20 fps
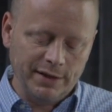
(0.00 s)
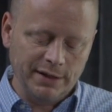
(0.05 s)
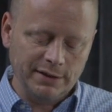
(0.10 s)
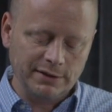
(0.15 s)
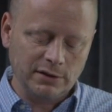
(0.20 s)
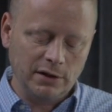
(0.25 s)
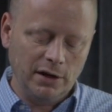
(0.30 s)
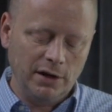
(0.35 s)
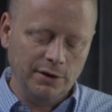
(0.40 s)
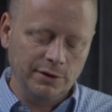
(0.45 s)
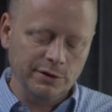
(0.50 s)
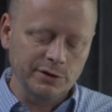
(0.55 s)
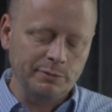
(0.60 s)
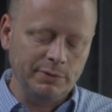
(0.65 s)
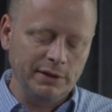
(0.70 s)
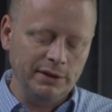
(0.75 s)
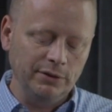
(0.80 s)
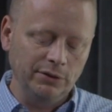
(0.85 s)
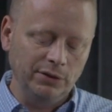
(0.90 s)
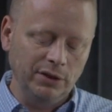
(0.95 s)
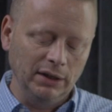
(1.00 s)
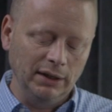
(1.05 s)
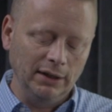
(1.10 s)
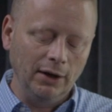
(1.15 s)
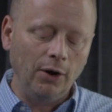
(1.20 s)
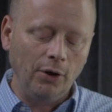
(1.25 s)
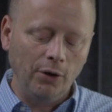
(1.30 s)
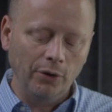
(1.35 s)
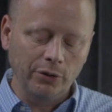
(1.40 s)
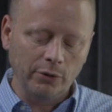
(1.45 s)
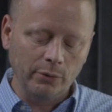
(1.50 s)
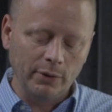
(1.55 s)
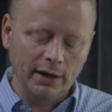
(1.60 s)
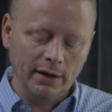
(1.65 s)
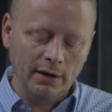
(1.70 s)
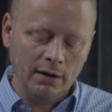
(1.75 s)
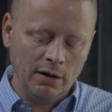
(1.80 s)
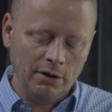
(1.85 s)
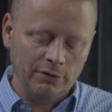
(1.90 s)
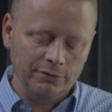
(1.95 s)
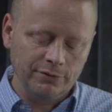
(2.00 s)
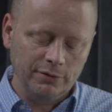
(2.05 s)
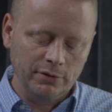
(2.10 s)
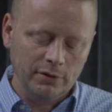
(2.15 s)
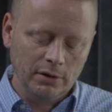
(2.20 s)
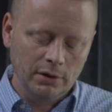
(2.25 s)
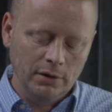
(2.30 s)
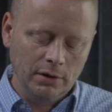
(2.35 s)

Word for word: Henna's car is peeled nearly all the way off.